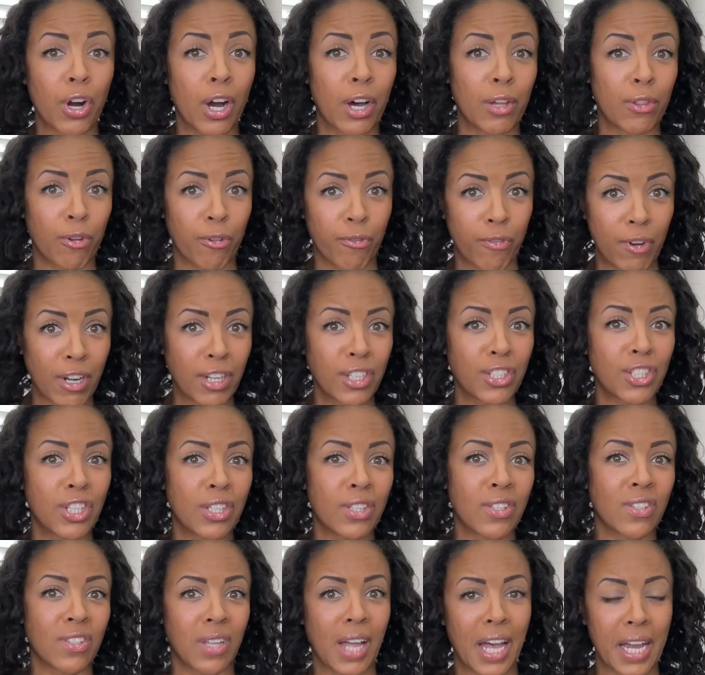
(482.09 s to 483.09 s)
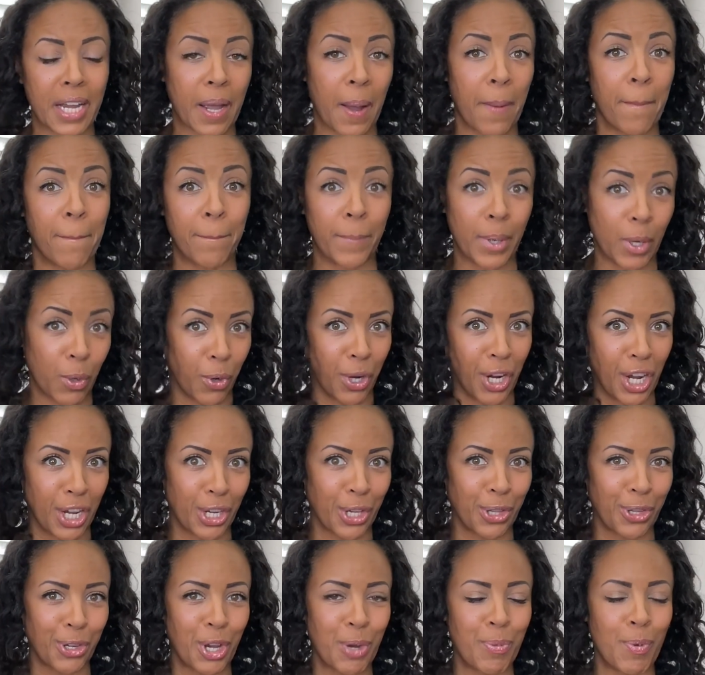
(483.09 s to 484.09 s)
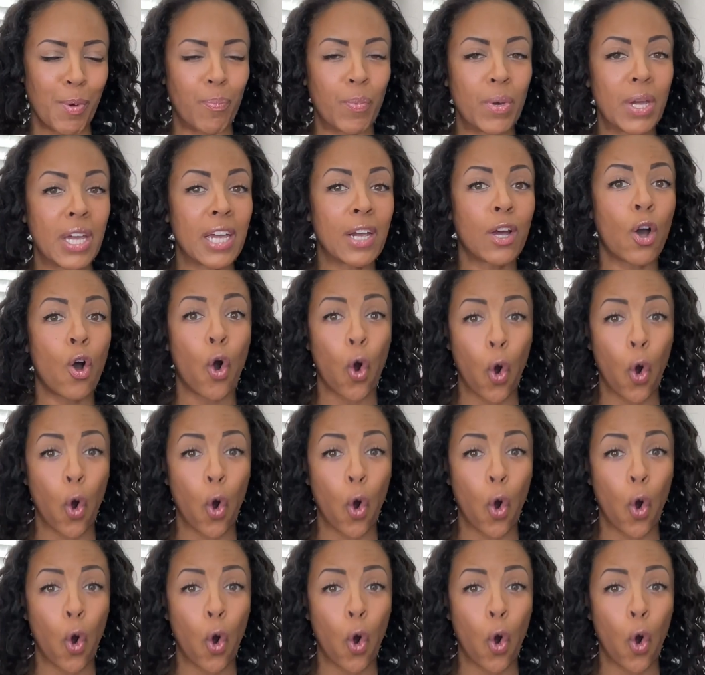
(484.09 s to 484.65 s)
other functions like building another human being,